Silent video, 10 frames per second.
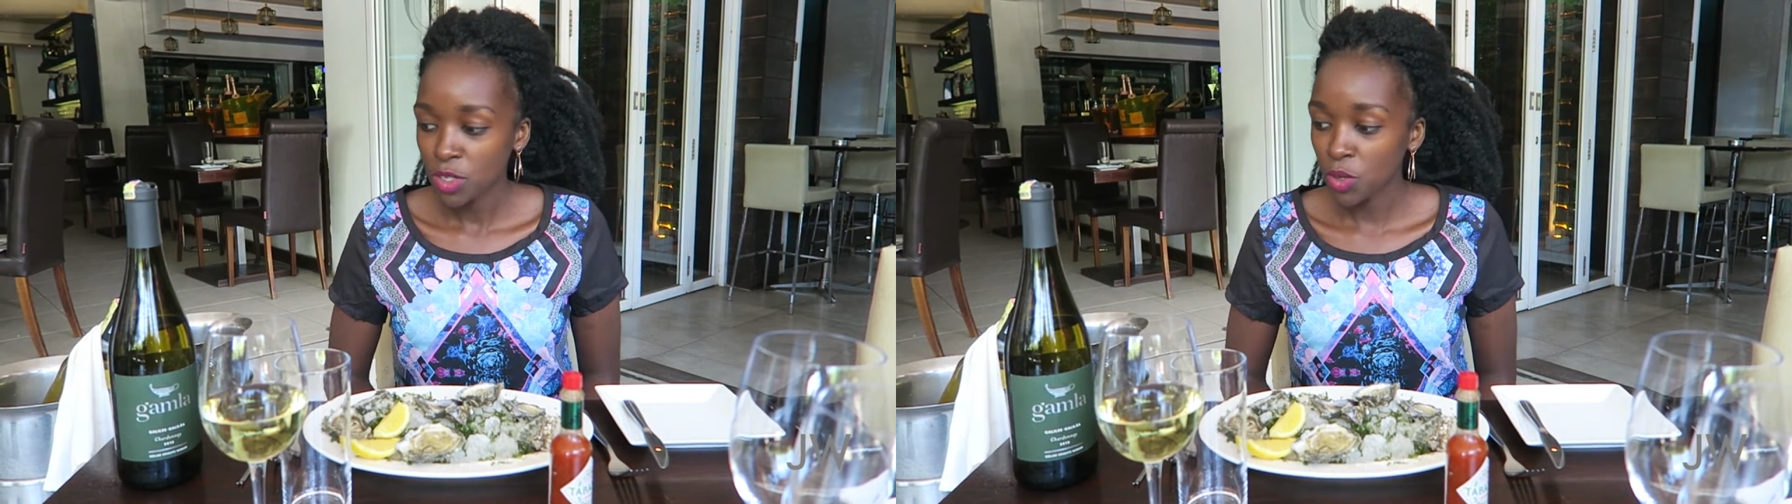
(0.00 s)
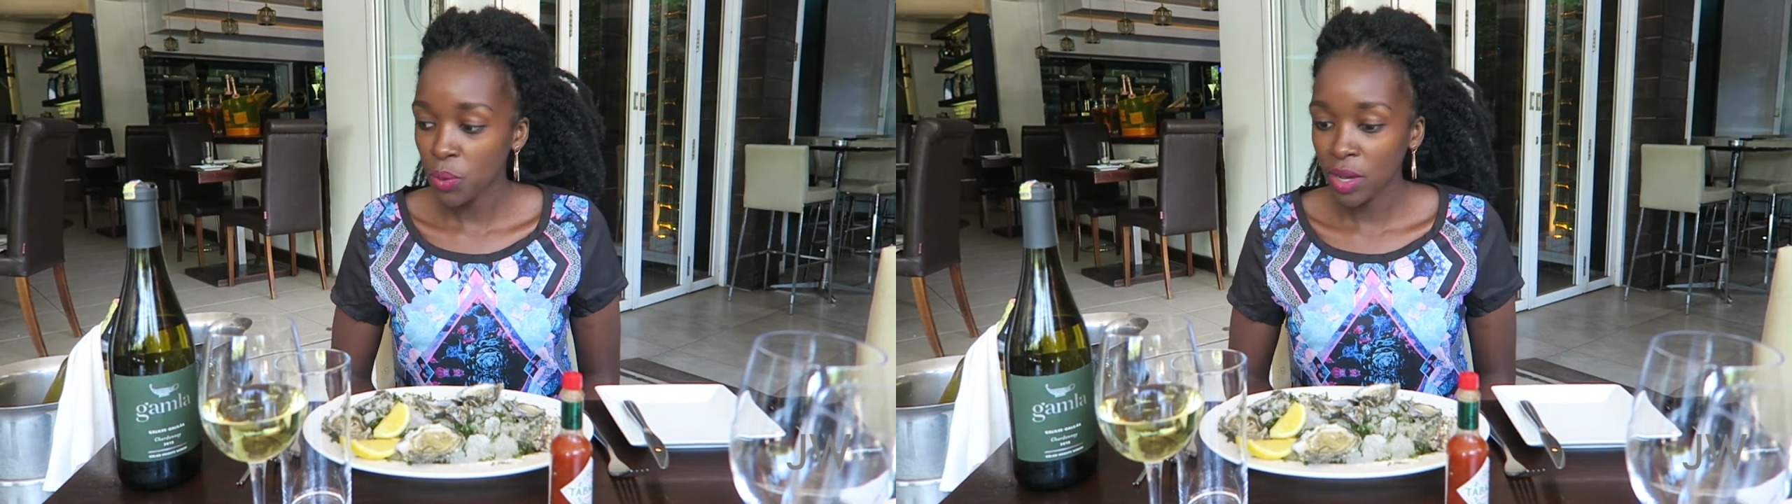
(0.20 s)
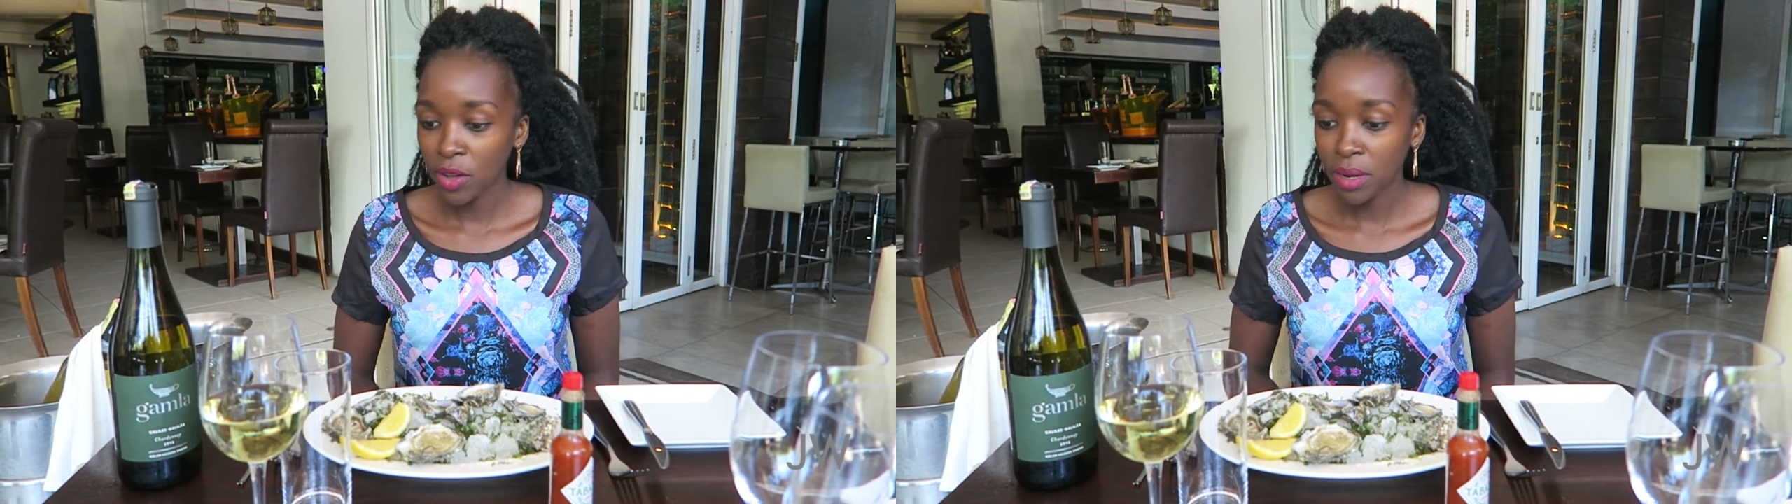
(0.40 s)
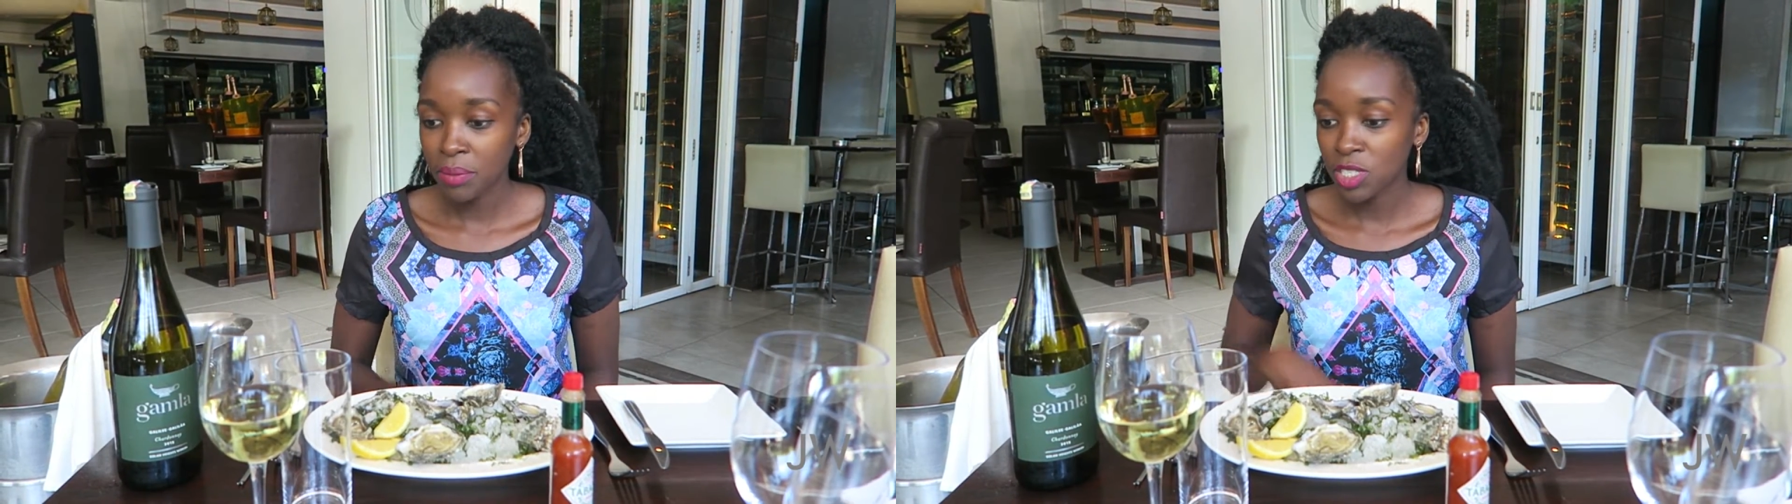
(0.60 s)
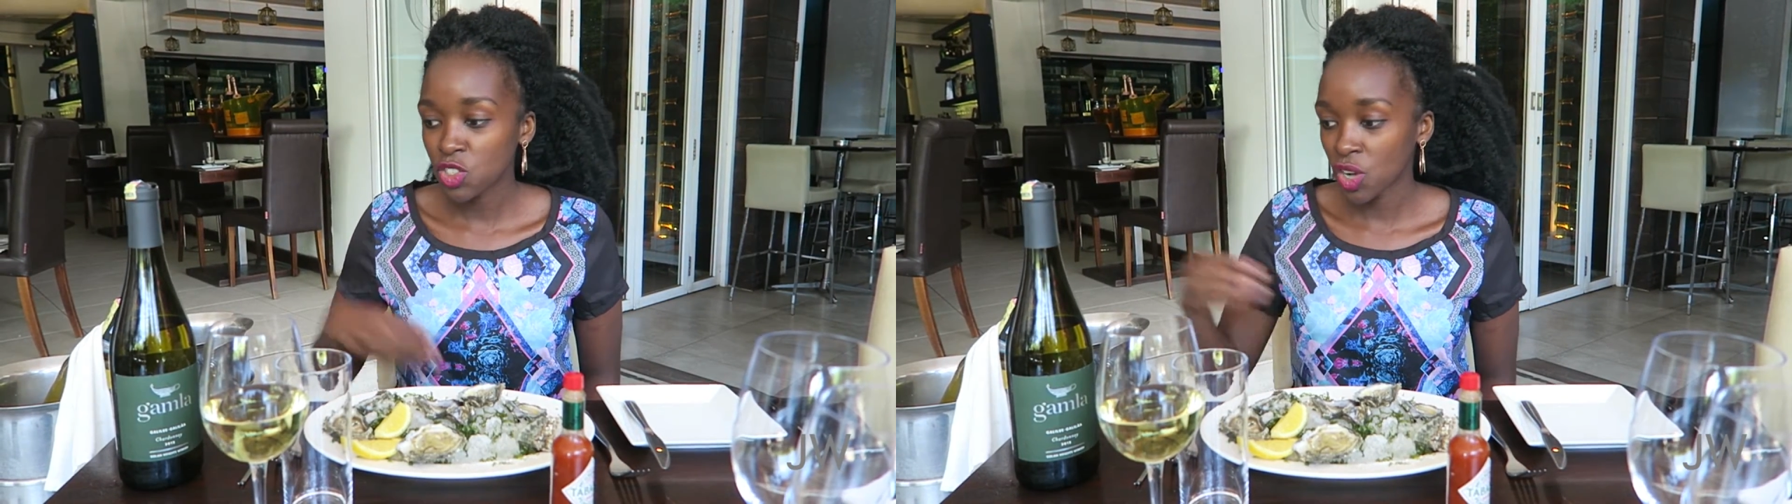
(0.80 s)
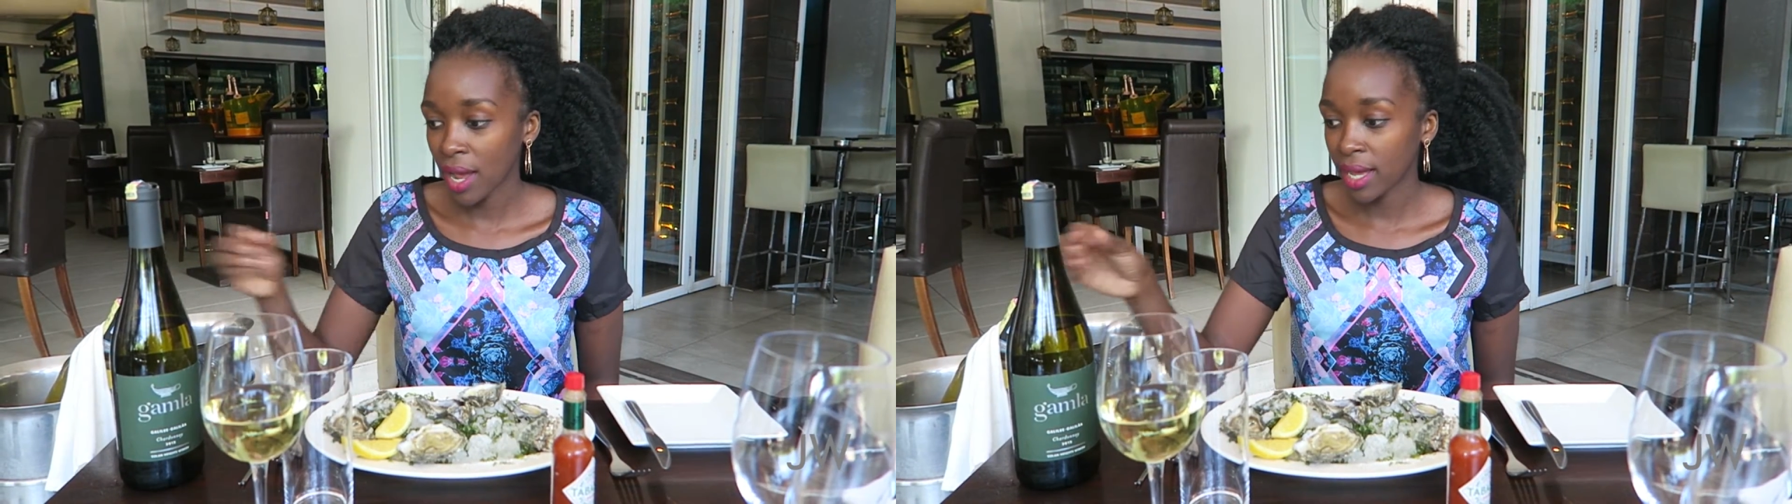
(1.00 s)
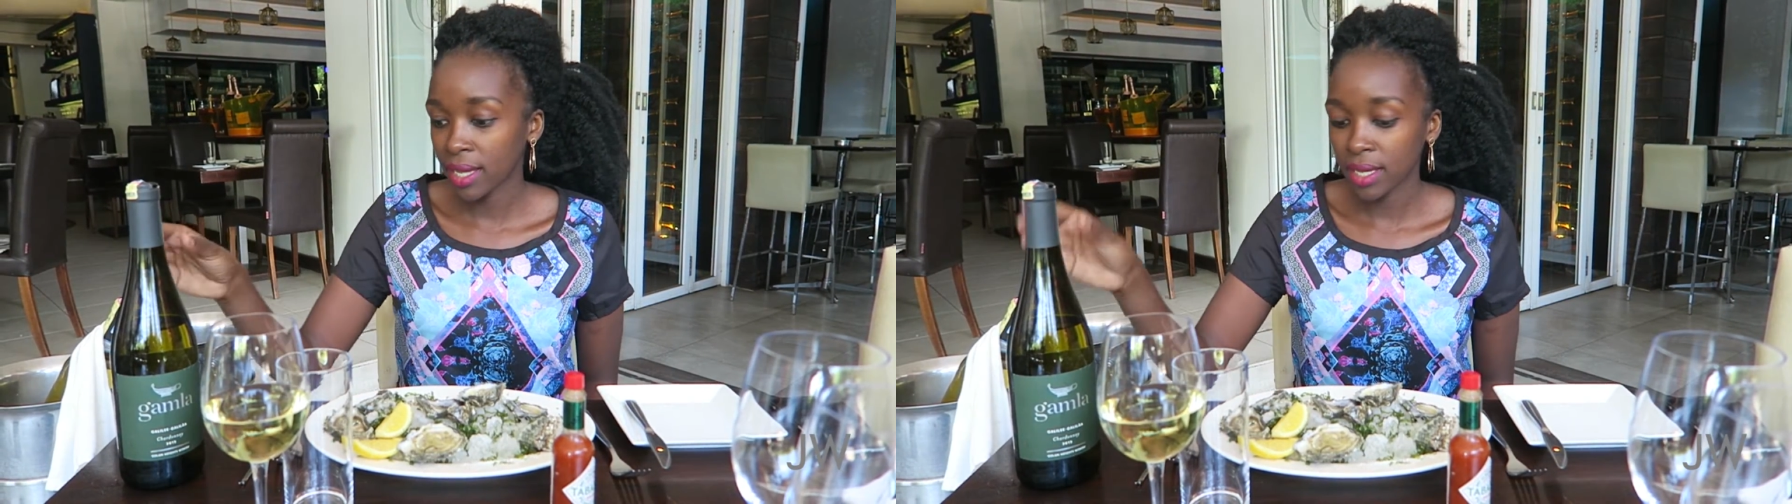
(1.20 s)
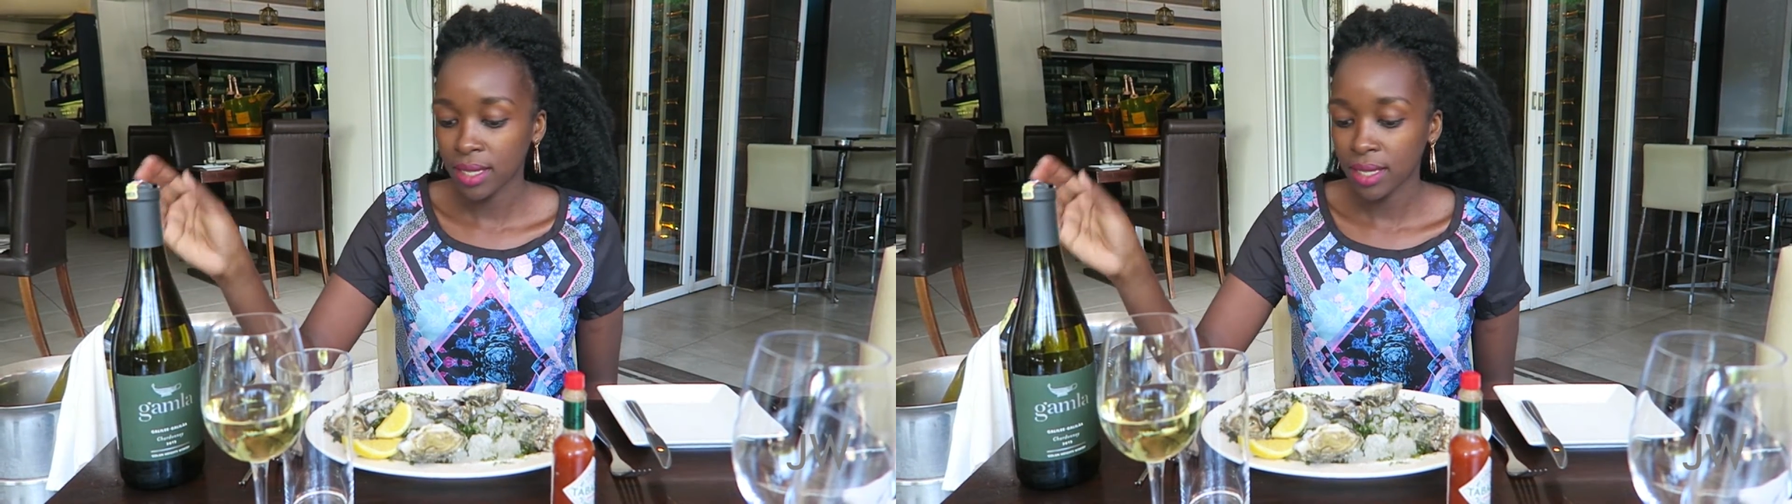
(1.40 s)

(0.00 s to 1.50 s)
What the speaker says: So we're gonna be trying